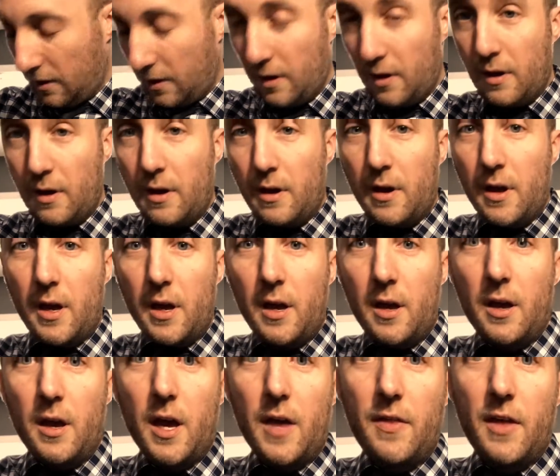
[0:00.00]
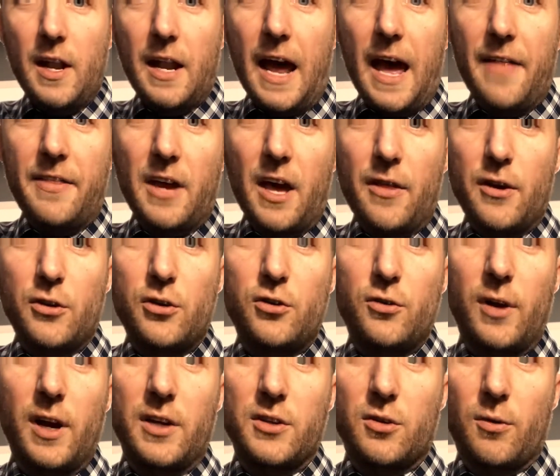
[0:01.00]
And then add the other
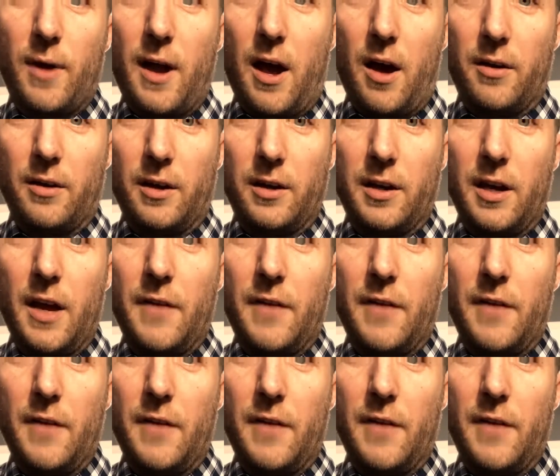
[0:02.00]
strings around.